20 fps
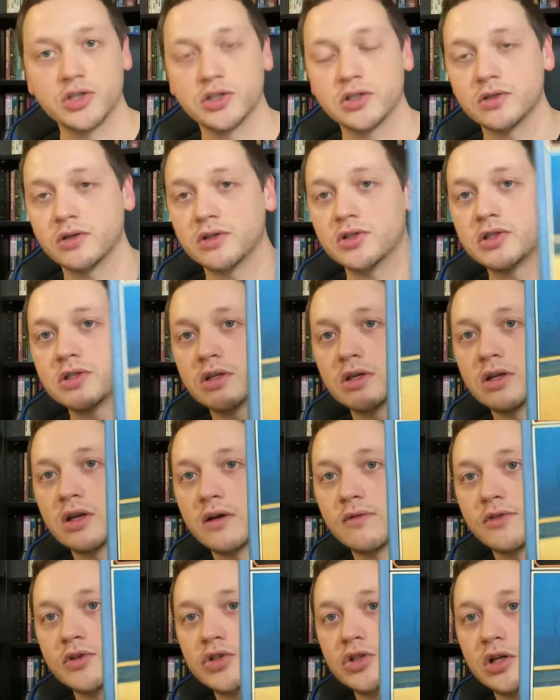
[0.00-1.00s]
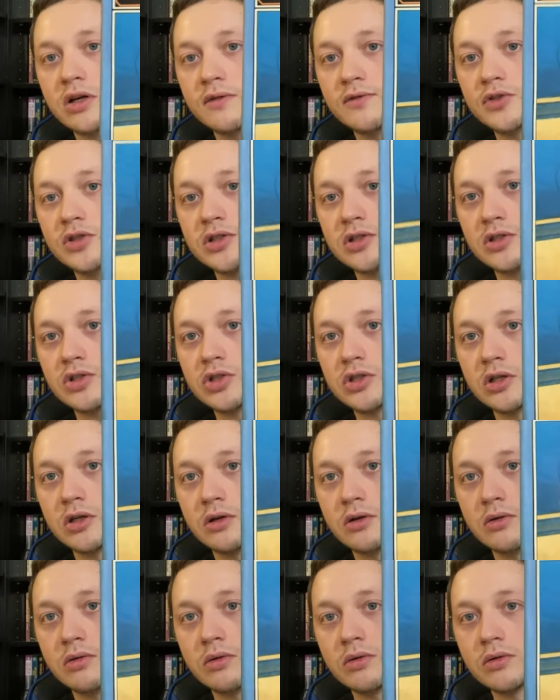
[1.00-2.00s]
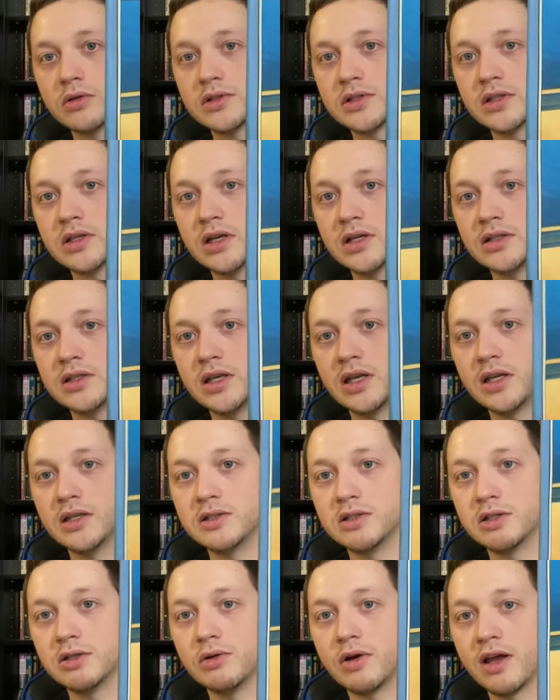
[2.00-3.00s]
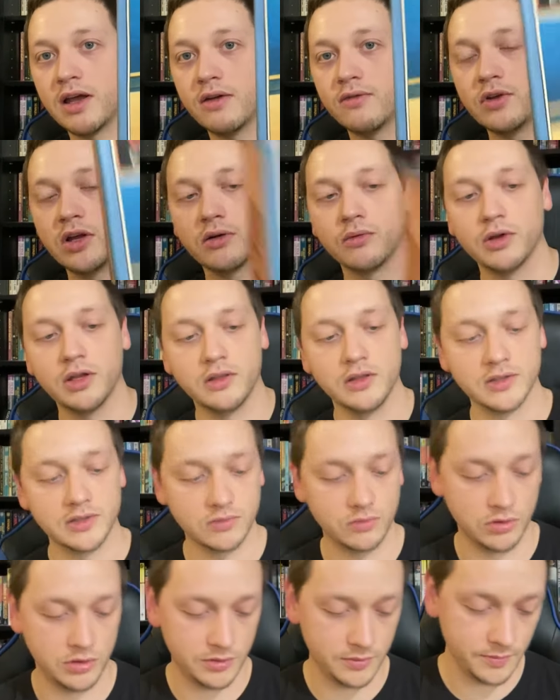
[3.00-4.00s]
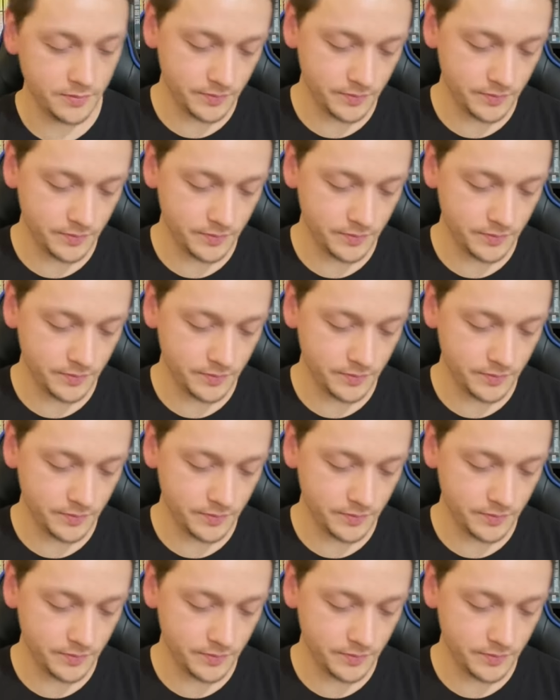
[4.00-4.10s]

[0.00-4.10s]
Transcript: so I just took it off the shelf just to show. It's the 1982. I have not read this one.